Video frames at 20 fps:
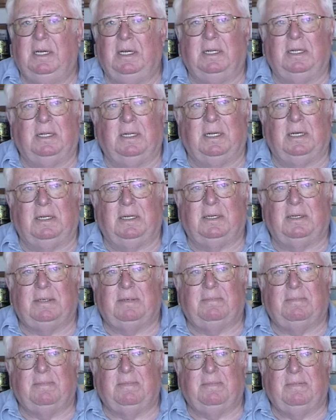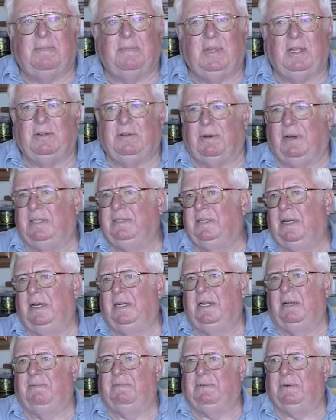And uh, so I
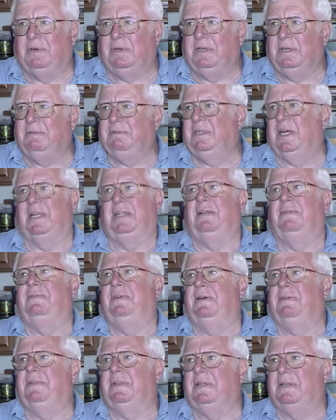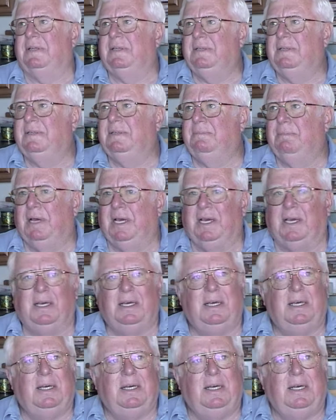signed up for it, and it was like the 5th of
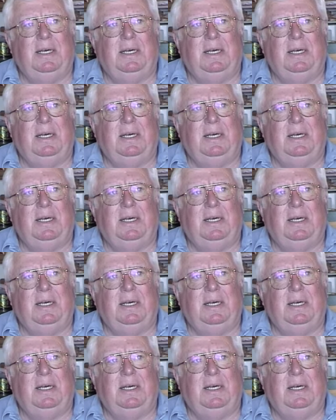May